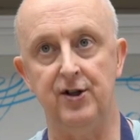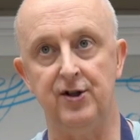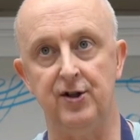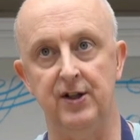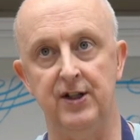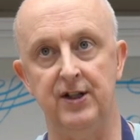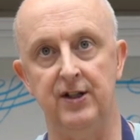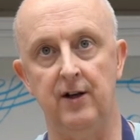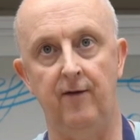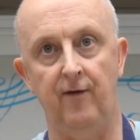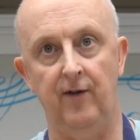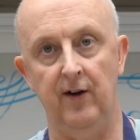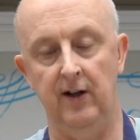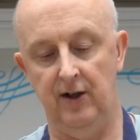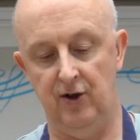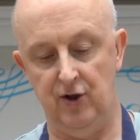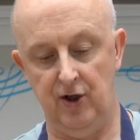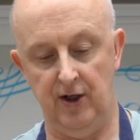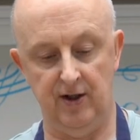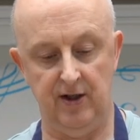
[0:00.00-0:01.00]
So this is our
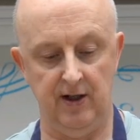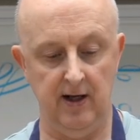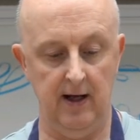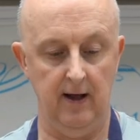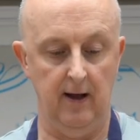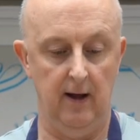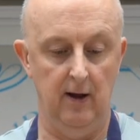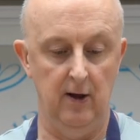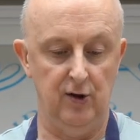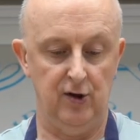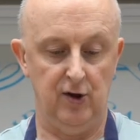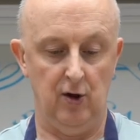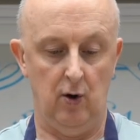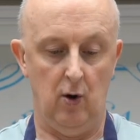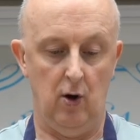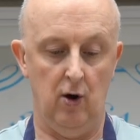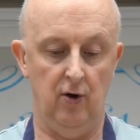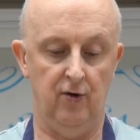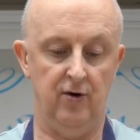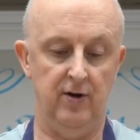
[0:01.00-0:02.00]
Philly cheesesteak. So
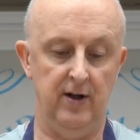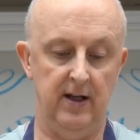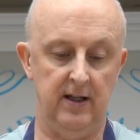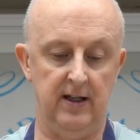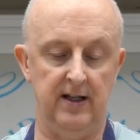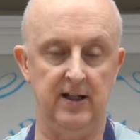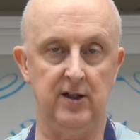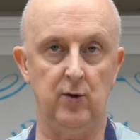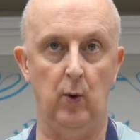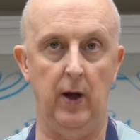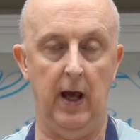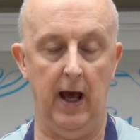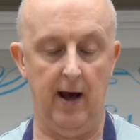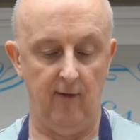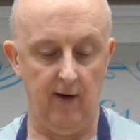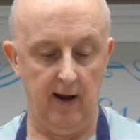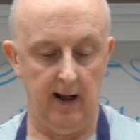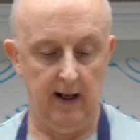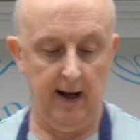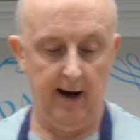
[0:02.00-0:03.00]
underneath this we
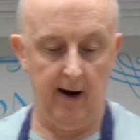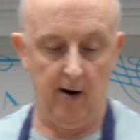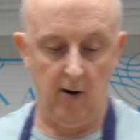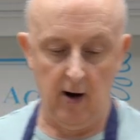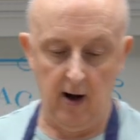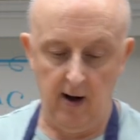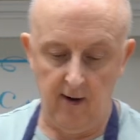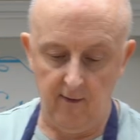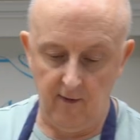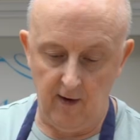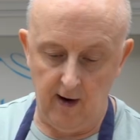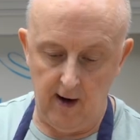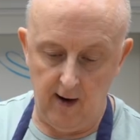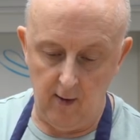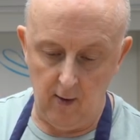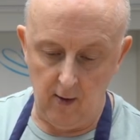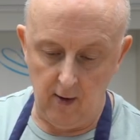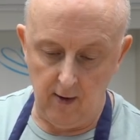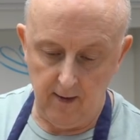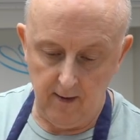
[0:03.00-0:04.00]
have a layer of
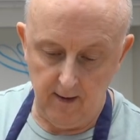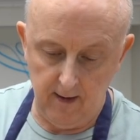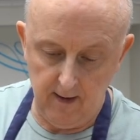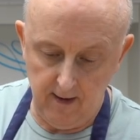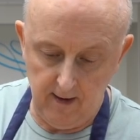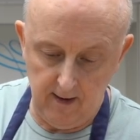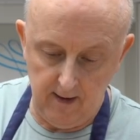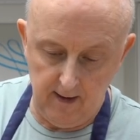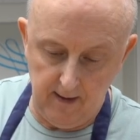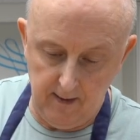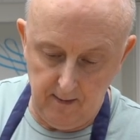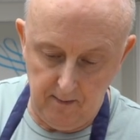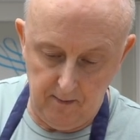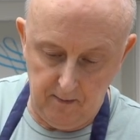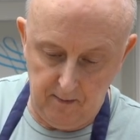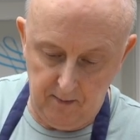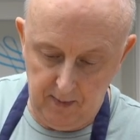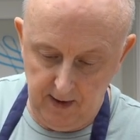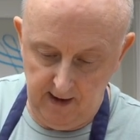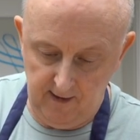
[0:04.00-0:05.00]
our
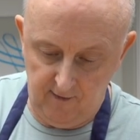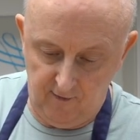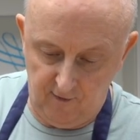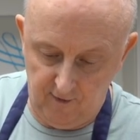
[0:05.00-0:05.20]
beef.